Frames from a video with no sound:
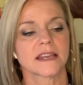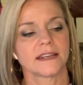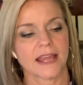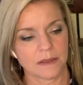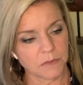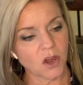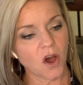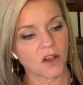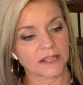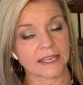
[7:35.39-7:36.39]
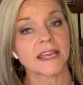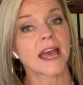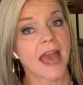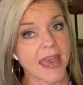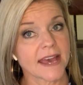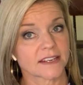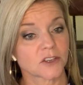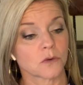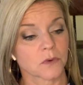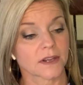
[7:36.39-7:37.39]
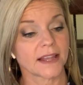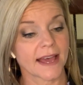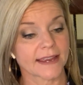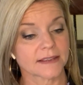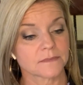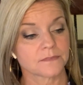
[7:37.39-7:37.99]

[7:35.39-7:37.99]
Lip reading: Nate McCauley, and Cooper Clay,